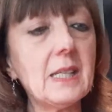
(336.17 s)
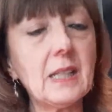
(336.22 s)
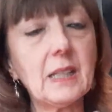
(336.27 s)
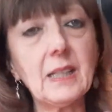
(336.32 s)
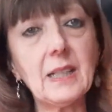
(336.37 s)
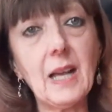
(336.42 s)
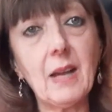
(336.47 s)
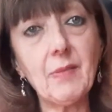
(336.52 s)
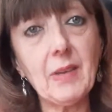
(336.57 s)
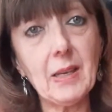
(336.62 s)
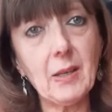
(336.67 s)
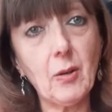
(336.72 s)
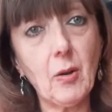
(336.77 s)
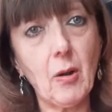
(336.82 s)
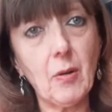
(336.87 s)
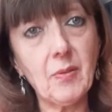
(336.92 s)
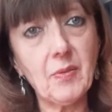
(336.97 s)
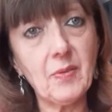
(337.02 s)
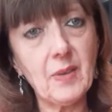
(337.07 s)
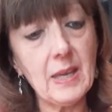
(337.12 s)
I can have it in
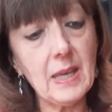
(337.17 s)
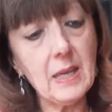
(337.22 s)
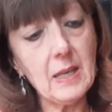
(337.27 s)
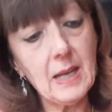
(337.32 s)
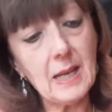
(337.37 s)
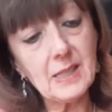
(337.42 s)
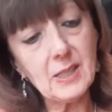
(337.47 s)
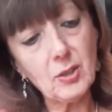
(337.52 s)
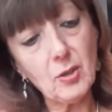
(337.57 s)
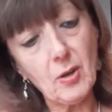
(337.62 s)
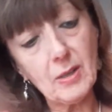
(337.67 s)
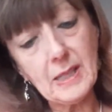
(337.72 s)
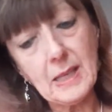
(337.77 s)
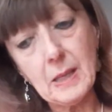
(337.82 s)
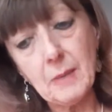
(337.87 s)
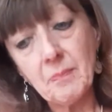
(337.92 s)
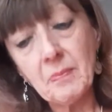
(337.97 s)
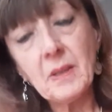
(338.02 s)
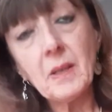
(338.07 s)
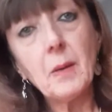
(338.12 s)
coffee. It hasn't got
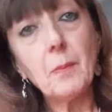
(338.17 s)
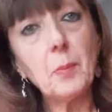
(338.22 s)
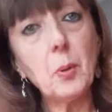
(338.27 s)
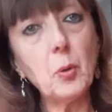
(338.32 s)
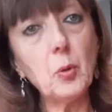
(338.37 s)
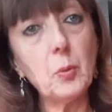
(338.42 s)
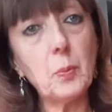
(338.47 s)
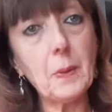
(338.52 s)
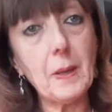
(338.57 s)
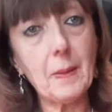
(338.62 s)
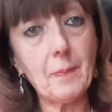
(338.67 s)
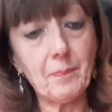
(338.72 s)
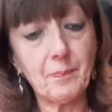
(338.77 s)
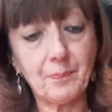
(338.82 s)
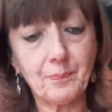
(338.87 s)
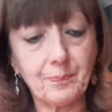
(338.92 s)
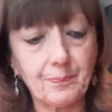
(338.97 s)
any pulp in.